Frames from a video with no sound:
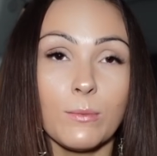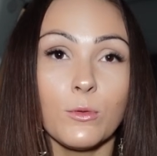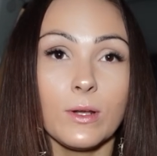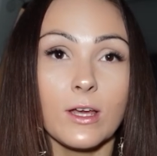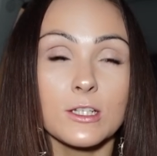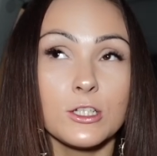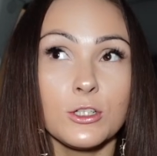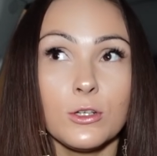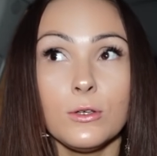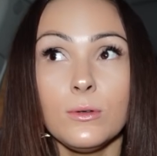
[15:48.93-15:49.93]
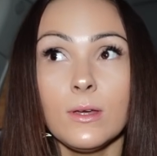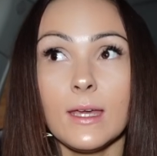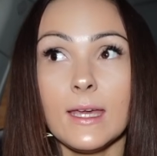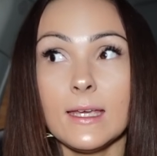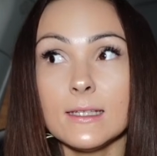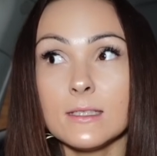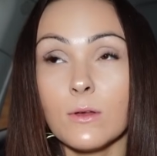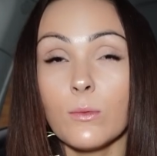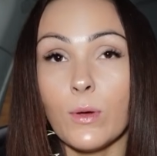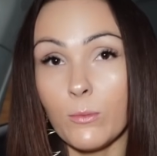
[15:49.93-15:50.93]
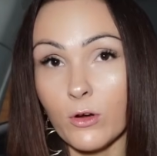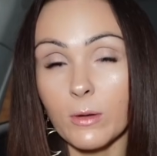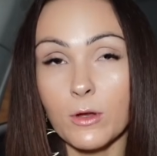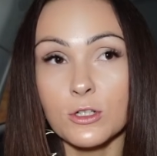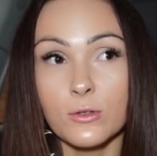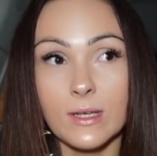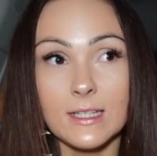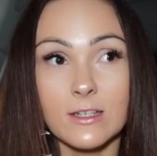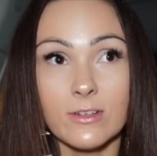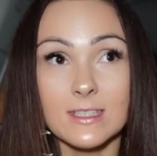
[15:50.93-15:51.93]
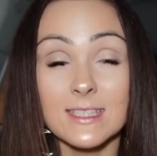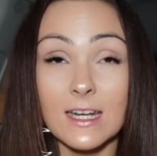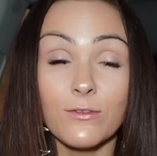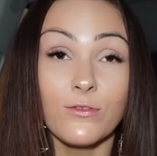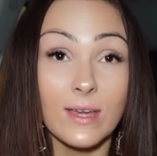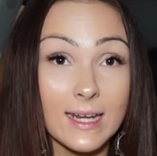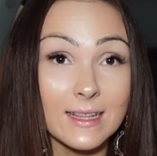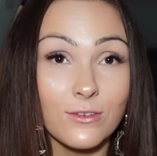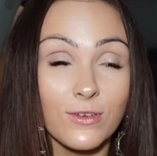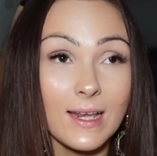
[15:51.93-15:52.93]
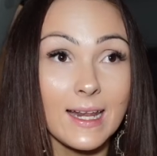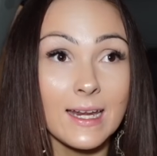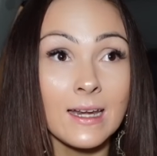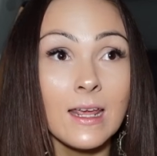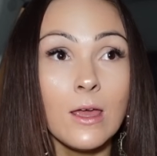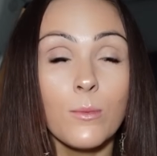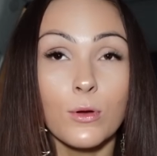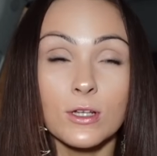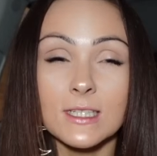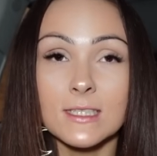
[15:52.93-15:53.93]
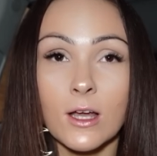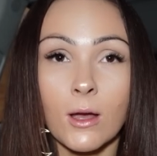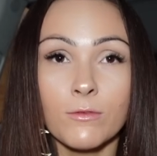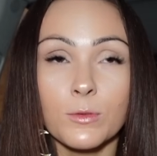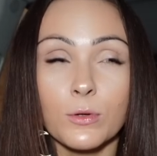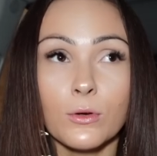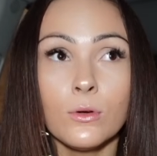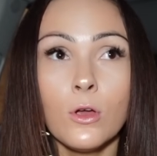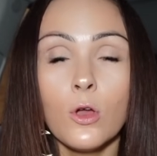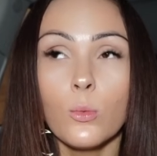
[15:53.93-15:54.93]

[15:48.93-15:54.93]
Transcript: what we like to do is when we're an emotional eater, instead of feeling the feeling because it's uncomfortable,